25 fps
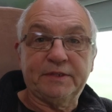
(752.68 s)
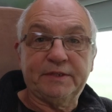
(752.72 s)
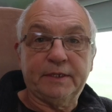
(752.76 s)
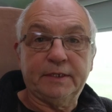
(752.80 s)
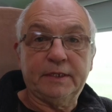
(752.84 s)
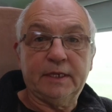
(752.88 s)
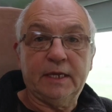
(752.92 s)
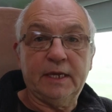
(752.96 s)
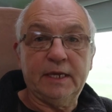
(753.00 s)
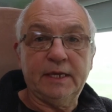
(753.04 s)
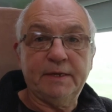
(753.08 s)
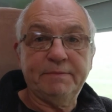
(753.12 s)

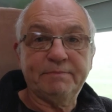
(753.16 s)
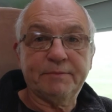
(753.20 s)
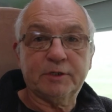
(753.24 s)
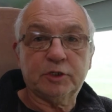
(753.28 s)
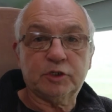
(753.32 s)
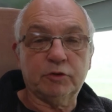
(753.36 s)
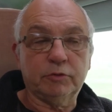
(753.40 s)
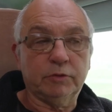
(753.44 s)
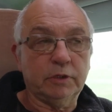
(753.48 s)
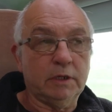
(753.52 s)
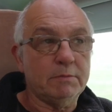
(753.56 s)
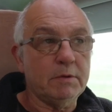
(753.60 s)
today,
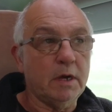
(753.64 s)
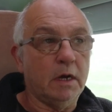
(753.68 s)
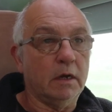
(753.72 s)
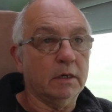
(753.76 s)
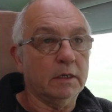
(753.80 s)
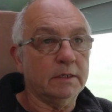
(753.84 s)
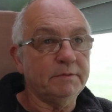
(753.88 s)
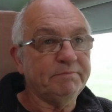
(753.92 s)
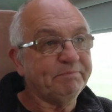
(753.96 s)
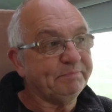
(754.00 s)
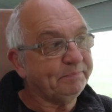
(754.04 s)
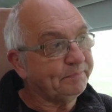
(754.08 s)
Sunday
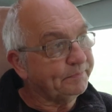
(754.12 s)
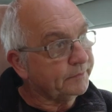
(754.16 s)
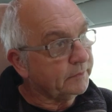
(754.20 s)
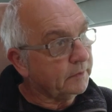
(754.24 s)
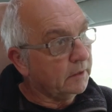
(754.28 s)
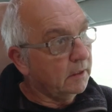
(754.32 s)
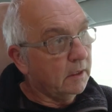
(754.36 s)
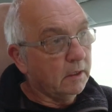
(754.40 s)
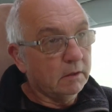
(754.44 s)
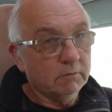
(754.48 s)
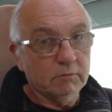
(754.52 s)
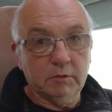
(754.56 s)
morning.
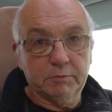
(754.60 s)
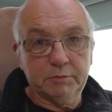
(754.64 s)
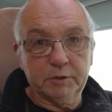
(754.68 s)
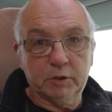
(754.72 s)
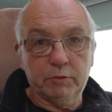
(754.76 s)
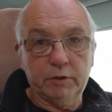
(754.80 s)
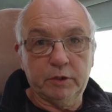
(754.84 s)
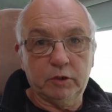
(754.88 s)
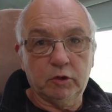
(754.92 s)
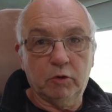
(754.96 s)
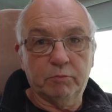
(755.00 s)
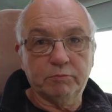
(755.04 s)
We'll be
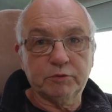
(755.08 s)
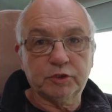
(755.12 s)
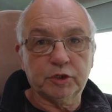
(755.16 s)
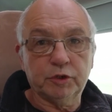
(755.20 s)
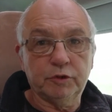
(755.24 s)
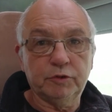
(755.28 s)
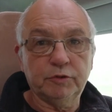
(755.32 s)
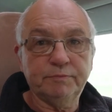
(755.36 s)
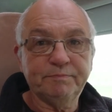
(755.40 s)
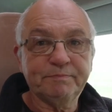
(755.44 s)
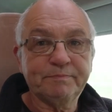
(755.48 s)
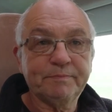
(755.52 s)
going home
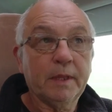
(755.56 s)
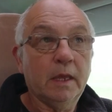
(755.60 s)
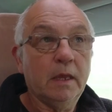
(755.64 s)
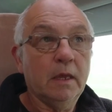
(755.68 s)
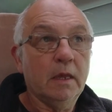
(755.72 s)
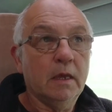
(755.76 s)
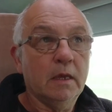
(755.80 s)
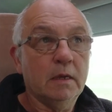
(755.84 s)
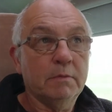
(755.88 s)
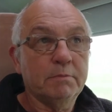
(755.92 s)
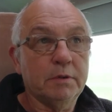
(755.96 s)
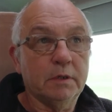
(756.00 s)
soon.
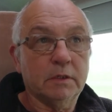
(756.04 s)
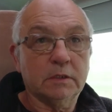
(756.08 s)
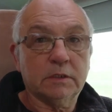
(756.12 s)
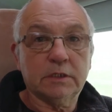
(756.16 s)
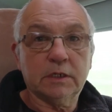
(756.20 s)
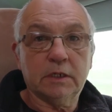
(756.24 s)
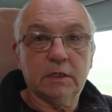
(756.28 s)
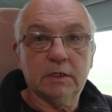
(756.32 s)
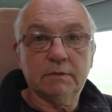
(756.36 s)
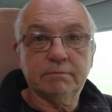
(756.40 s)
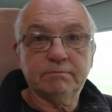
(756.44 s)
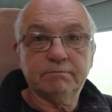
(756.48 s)
But
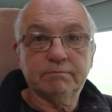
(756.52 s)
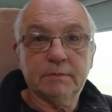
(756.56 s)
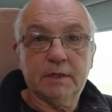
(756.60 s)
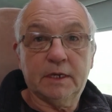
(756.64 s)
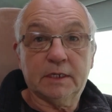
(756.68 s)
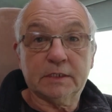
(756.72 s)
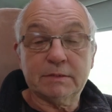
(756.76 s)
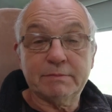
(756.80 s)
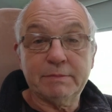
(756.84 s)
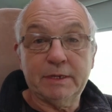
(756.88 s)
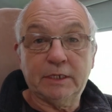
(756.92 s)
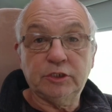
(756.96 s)
um,
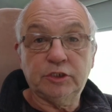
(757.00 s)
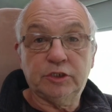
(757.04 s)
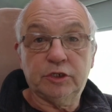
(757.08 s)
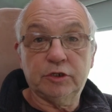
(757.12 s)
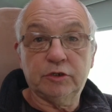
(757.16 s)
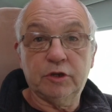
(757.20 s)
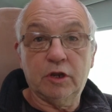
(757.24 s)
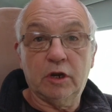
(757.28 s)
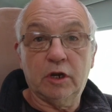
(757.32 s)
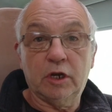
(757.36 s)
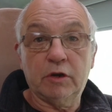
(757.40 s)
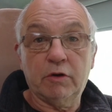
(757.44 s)
as I mentioned
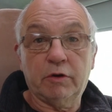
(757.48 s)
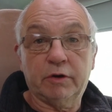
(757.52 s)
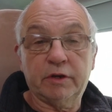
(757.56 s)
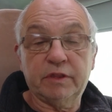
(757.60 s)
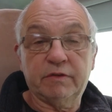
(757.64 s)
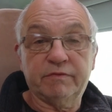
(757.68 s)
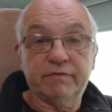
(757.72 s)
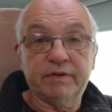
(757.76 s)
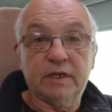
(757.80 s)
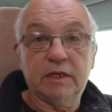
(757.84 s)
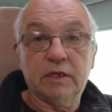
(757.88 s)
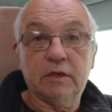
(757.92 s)
earlier on in the
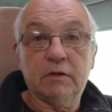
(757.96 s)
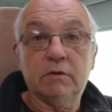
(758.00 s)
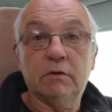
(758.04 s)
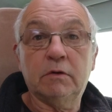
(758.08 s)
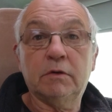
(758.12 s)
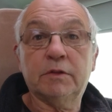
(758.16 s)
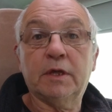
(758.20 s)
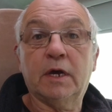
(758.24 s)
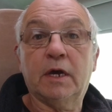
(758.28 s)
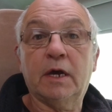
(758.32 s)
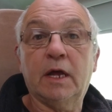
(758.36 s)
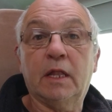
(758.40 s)
video,
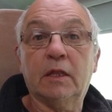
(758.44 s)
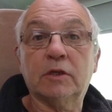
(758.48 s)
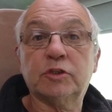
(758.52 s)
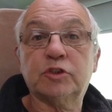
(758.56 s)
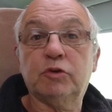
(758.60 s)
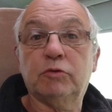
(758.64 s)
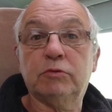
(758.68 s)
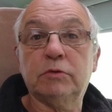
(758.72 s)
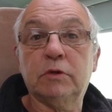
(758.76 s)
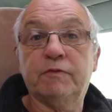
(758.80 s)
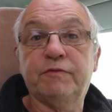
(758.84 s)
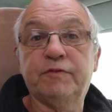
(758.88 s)
I'll
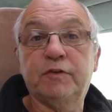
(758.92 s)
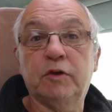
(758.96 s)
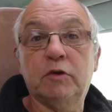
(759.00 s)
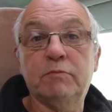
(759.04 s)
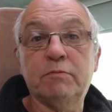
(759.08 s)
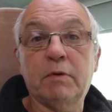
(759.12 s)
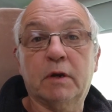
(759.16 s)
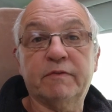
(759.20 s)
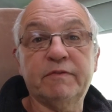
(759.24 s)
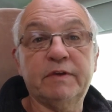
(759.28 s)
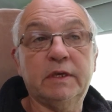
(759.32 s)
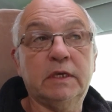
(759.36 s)
show you a few
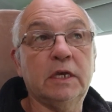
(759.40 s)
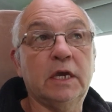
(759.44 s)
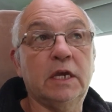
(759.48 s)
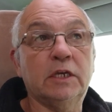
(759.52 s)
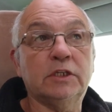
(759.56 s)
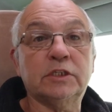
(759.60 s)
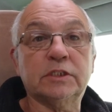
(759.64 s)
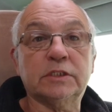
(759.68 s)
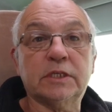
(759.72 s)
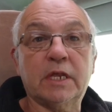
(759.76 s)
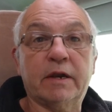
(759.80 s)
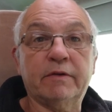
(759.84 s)

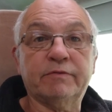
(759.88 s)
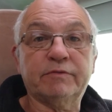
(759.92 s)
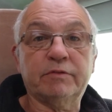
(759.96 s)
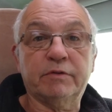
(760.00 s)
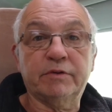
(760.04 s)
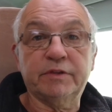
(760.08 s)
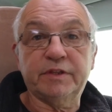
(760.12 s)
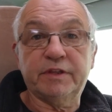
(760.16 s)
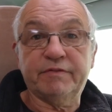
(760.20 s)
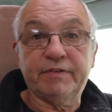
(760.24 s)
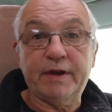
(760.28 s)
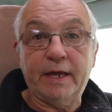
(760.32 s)
modifications that I've done
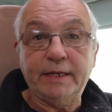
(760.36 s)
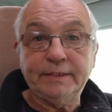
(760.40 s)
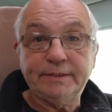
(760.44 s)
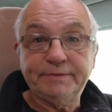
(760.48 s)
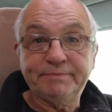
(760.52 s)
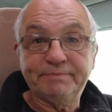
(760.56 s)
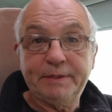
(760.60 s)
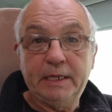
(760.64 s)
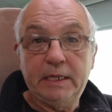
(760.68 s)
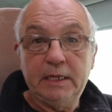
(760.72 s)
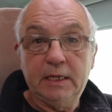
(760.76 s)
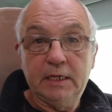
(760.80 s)
in the van
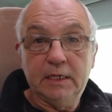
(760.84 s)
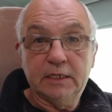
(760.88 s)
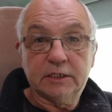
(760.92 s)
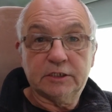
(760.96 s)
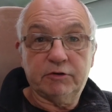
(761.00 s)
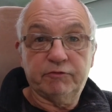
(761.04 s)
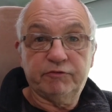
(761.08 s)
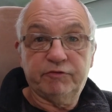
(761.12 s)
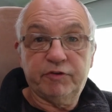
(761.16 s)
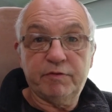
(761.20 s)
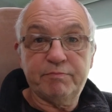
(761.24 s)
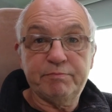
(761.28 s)

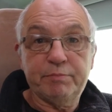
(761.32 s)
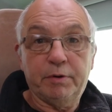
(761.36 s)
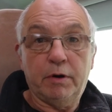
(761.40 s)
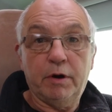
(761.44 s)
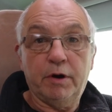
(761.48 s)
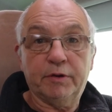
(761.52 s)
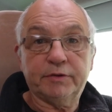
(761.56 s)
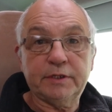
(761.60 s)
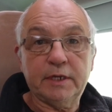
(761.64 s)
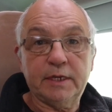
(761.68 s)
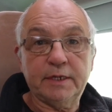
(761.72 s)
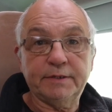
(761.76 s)
since we
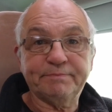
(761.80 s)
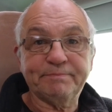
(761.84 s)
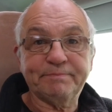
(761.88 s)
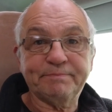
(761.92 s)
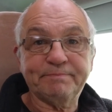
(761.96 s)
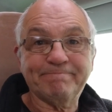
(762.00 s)
bought it.